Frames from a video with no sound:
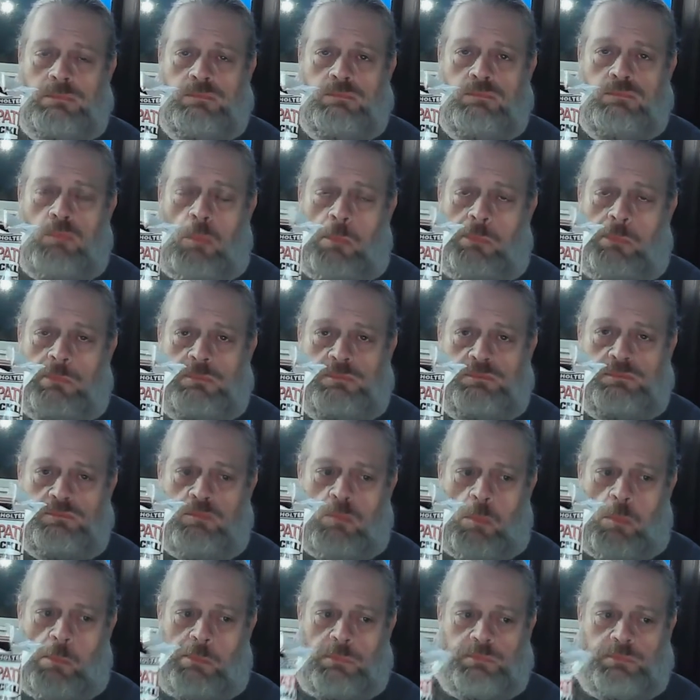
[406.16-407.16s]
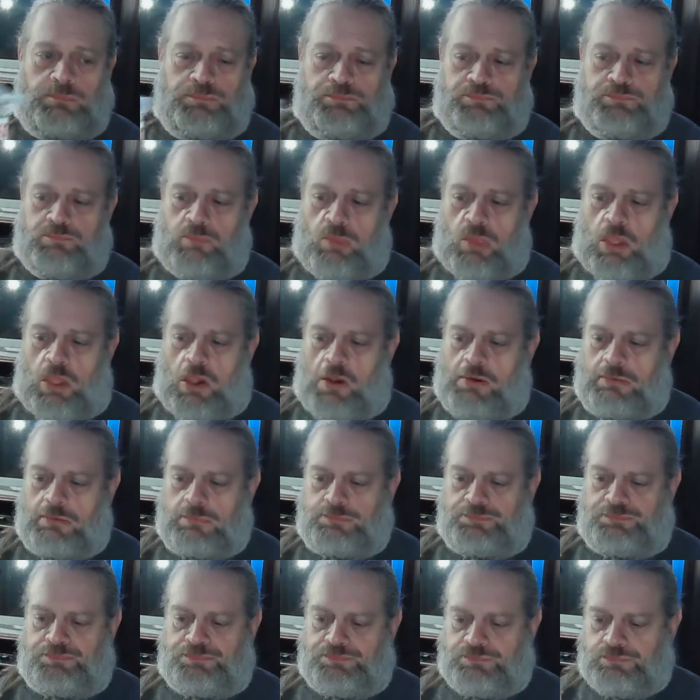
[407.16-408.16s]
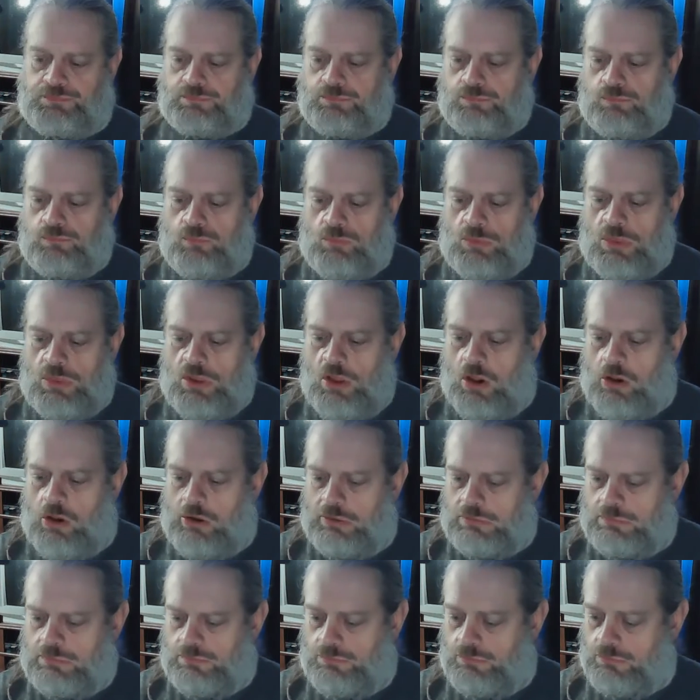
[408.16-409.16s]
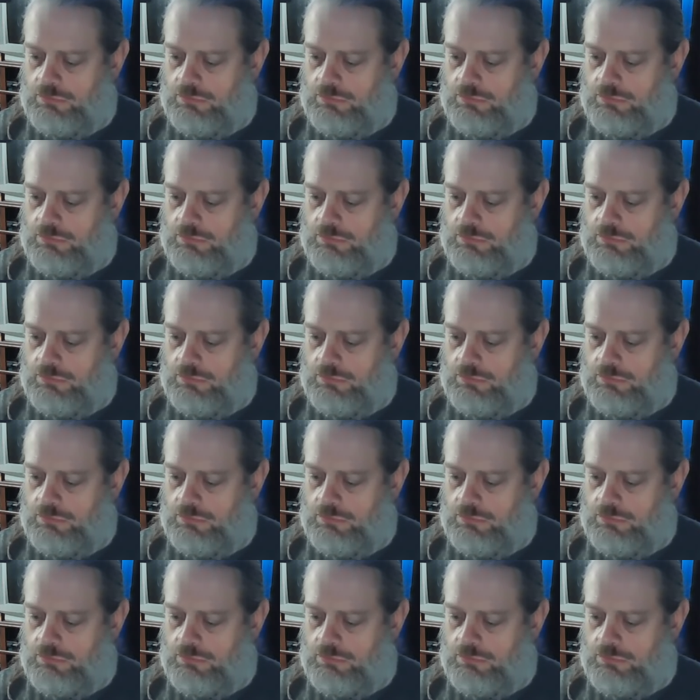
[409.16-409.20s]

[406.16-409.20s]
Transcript: (no one is talking)